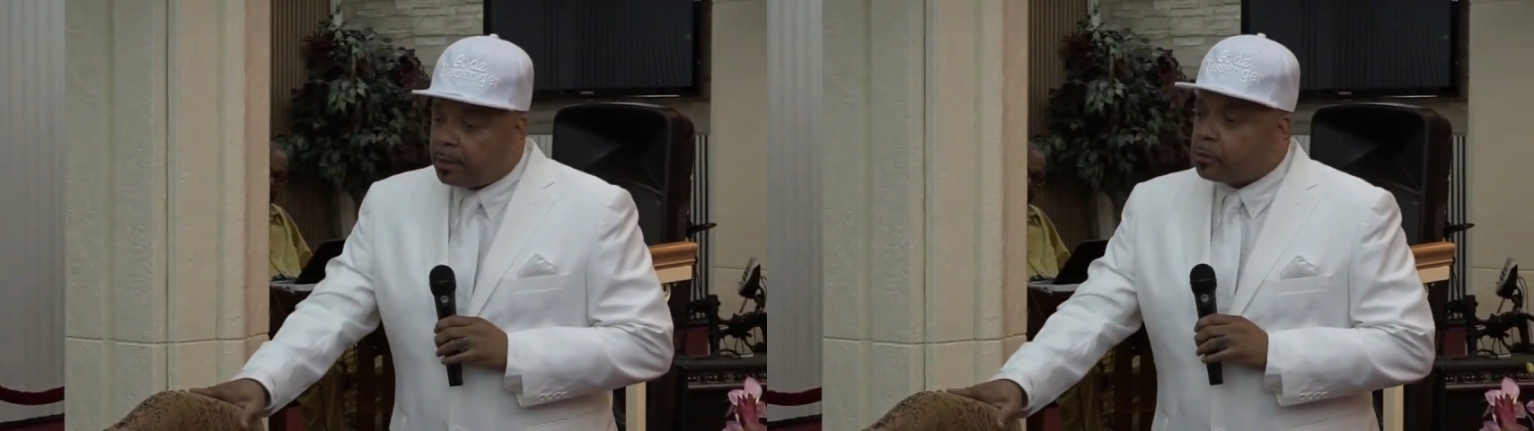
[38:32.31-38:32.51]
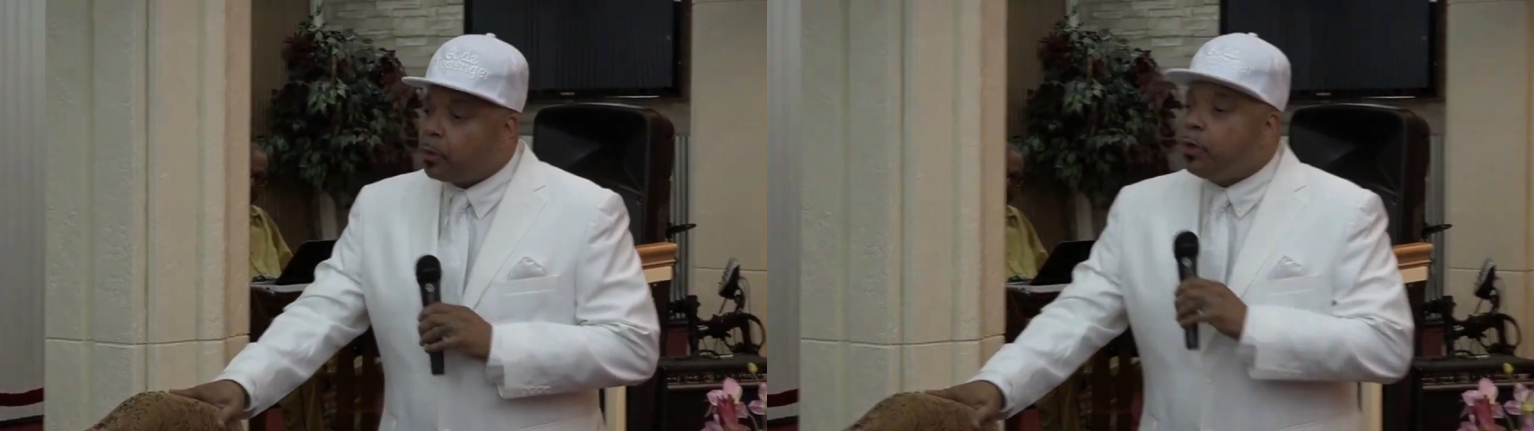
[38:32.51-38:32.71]

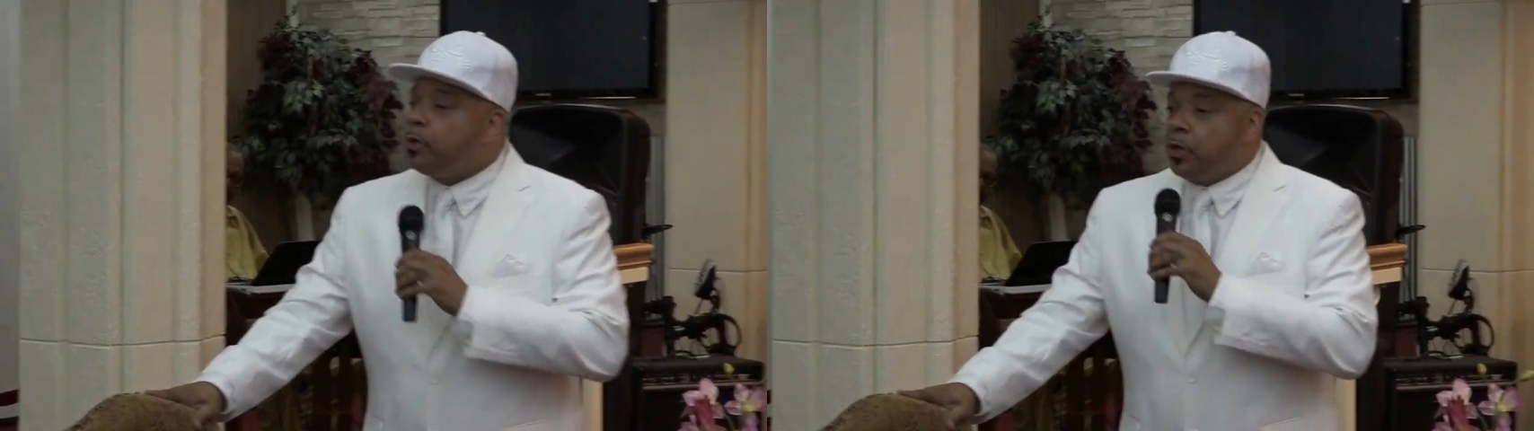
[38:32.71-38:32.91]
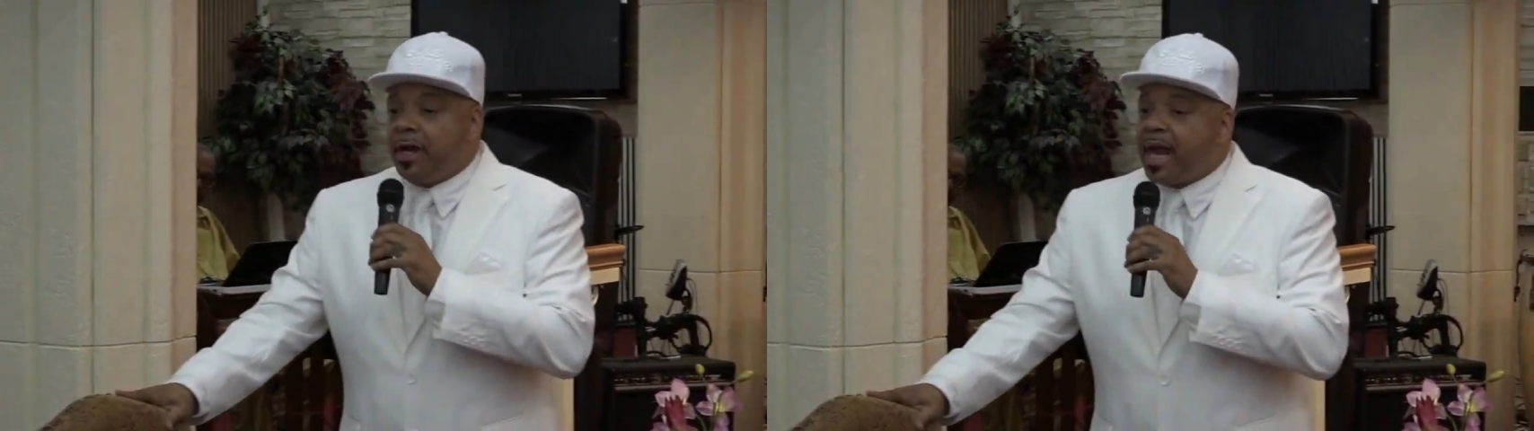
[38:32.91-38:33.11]
So
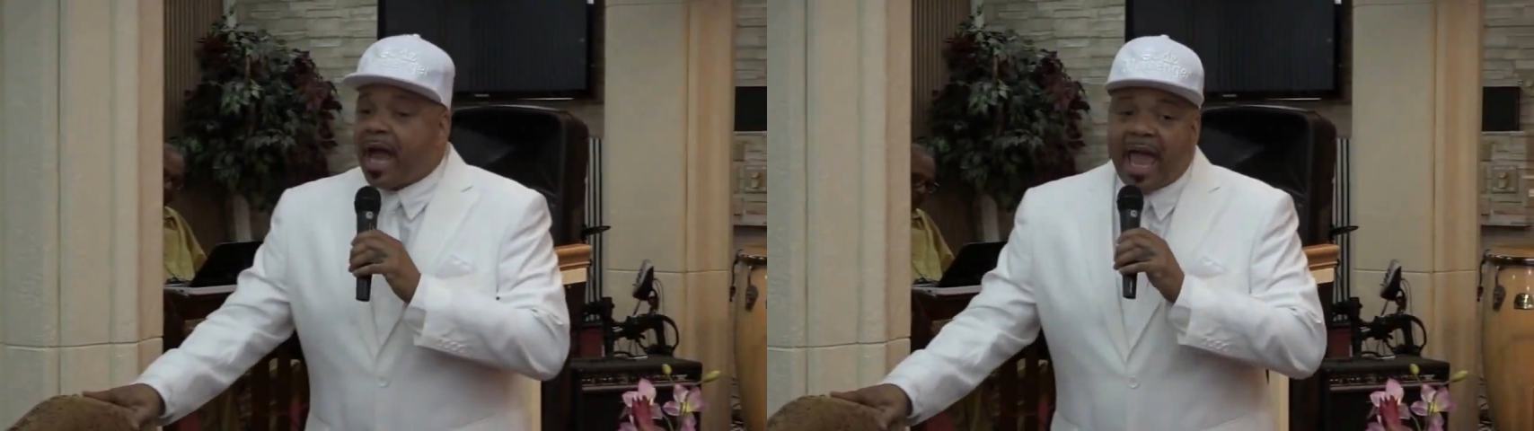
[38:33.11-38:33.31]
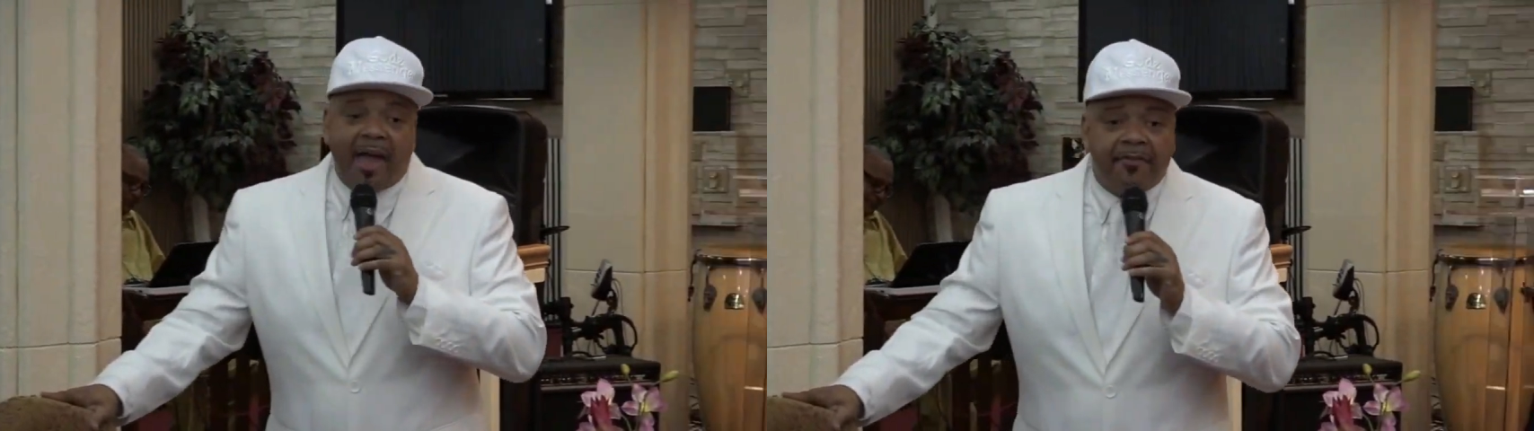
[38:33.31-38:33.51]
you, you're
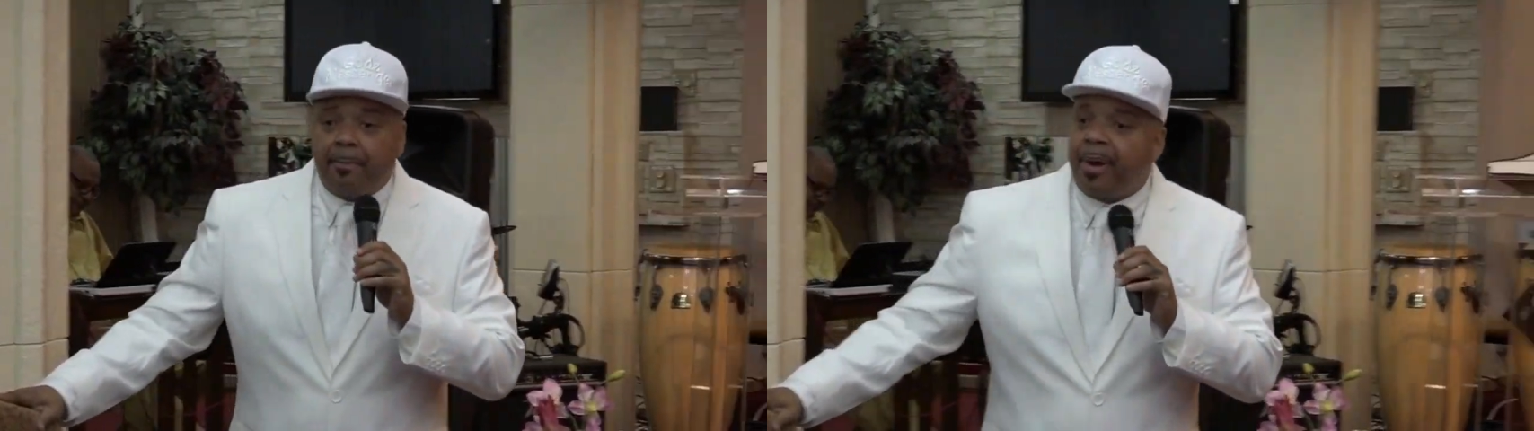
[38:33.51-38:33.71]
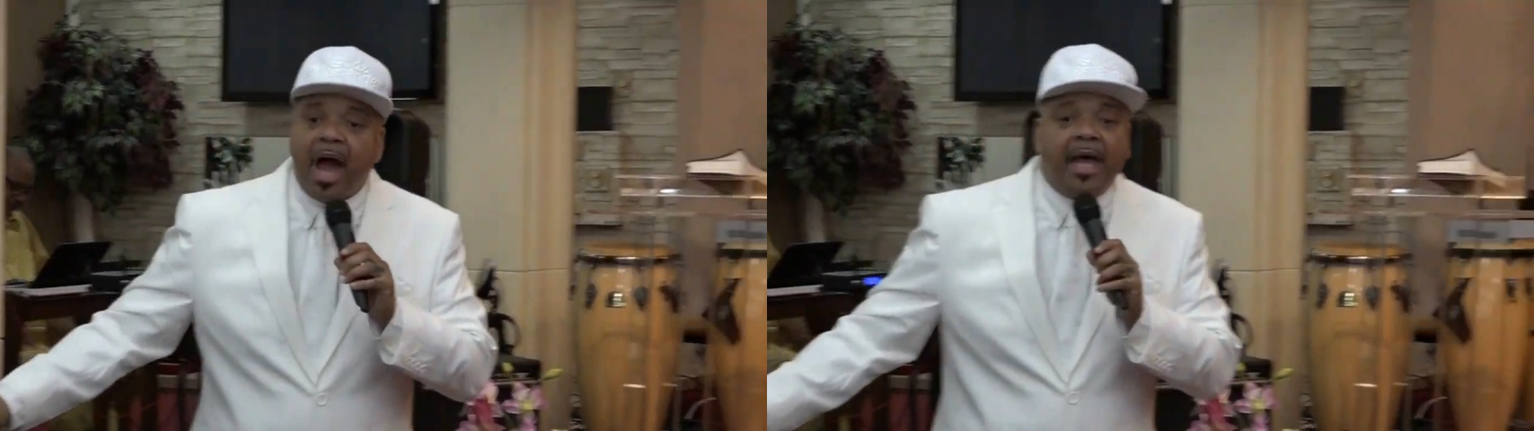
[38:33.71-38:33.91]
not
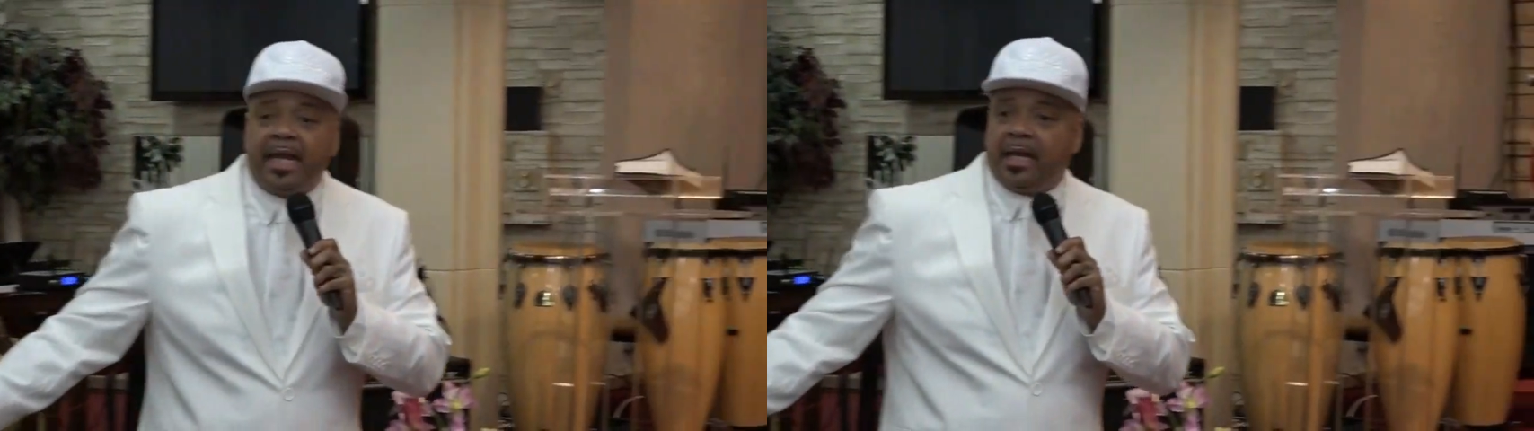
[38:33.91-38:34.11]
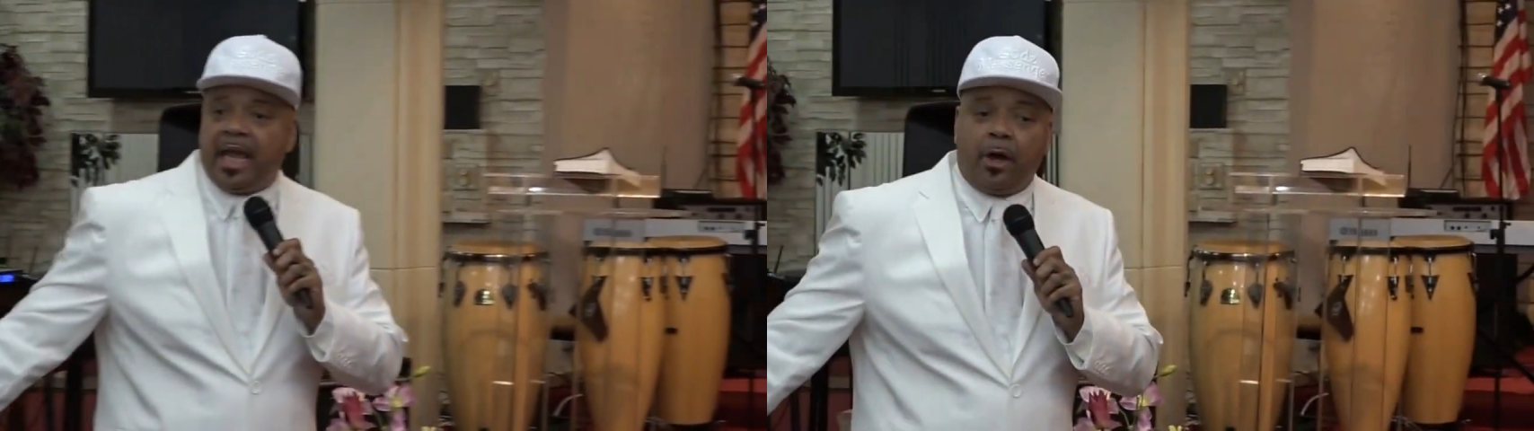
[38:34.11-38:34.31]
having a
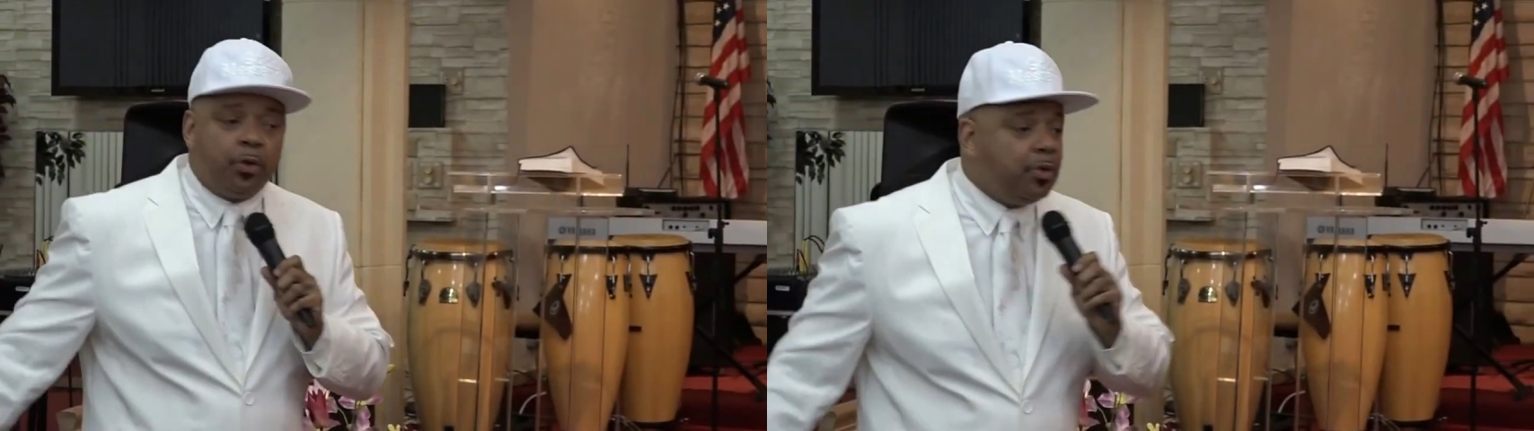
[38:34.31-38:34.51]
party in hell.